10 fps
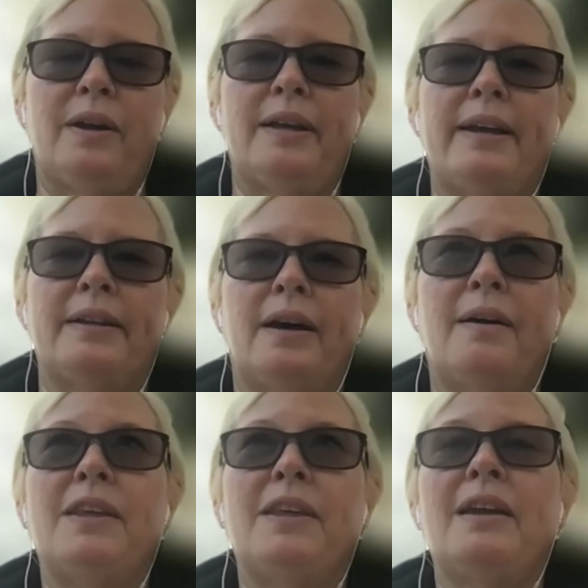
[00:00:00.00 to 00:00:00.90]
And
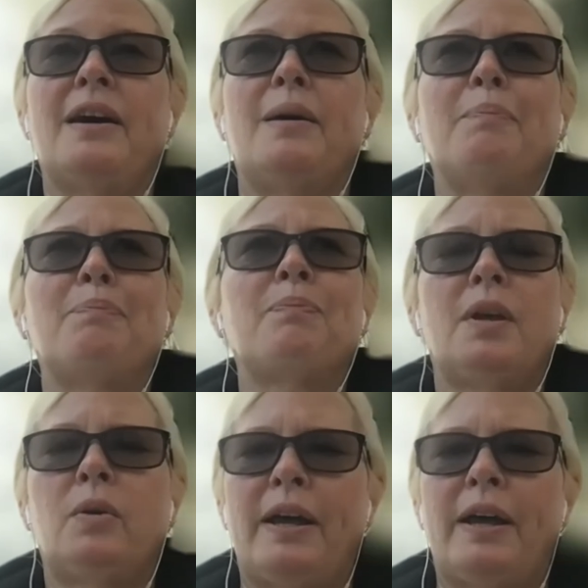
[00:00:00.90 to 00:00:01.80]

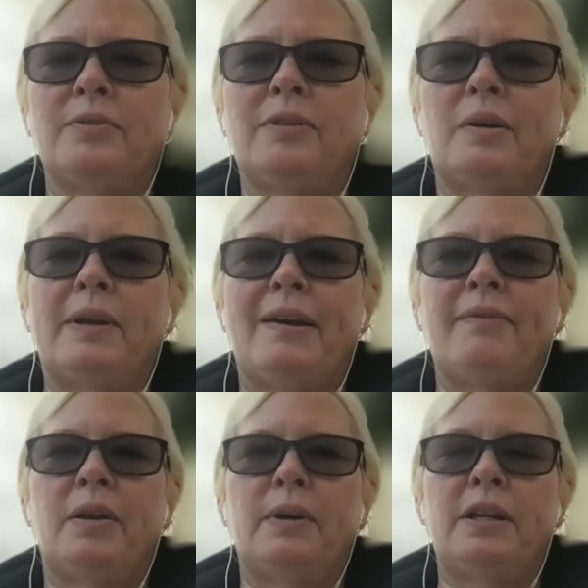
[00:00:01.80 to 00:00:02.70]
I don't think we have
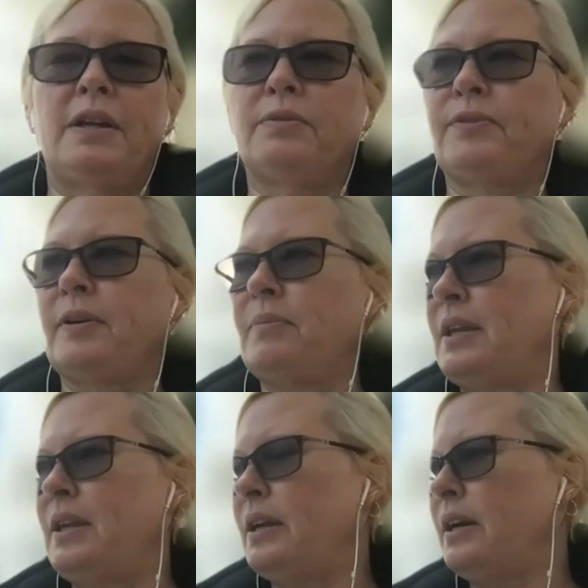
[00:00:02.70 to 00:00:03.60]
anyone here from the